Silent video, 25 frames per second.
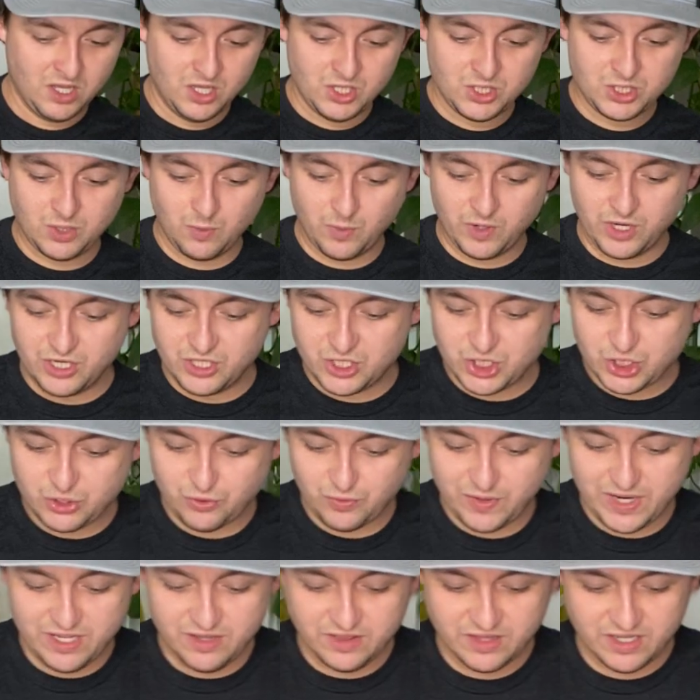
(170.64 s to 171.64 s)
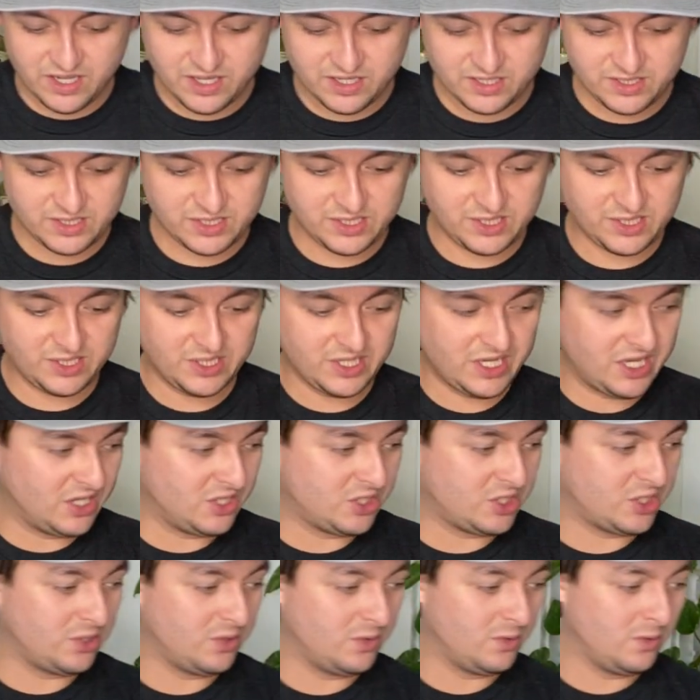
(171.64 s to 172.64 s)
So we're gonna strain this
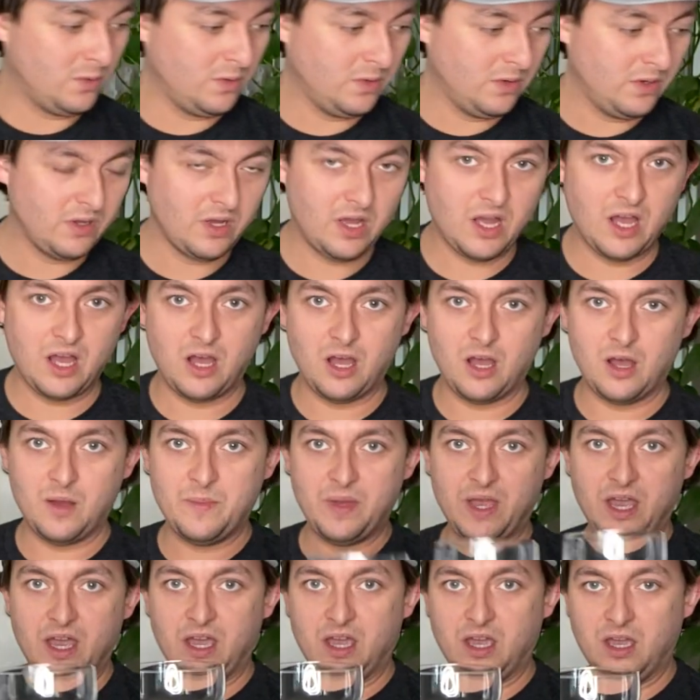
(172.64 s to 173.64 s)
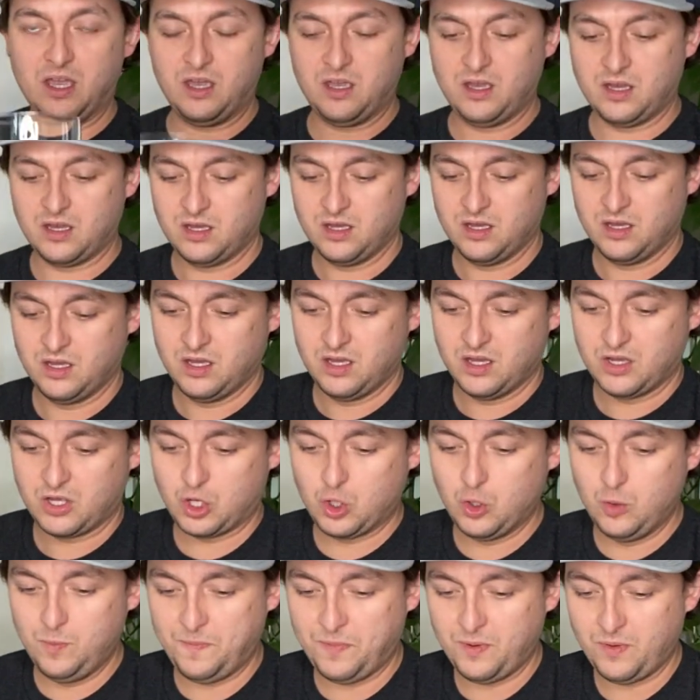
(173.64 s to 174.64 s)
into a
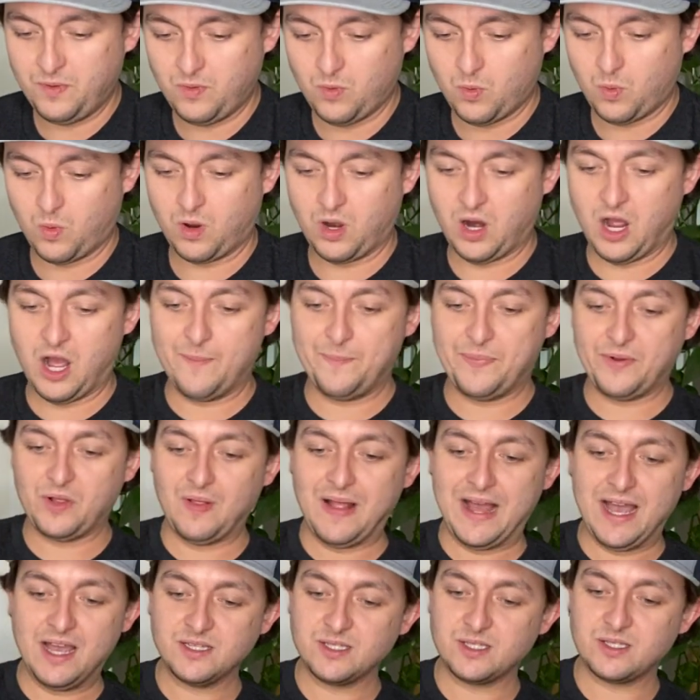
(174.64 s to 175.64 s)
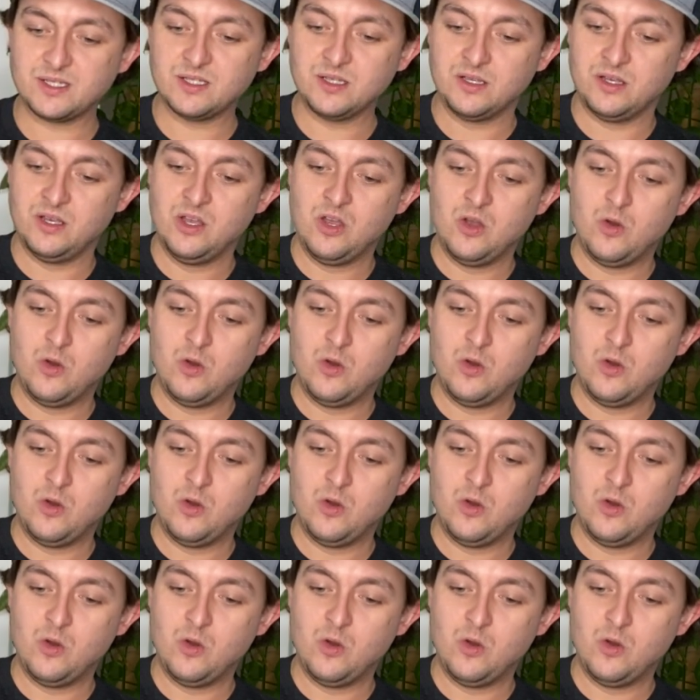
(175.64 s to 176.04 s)
coupe or up glass.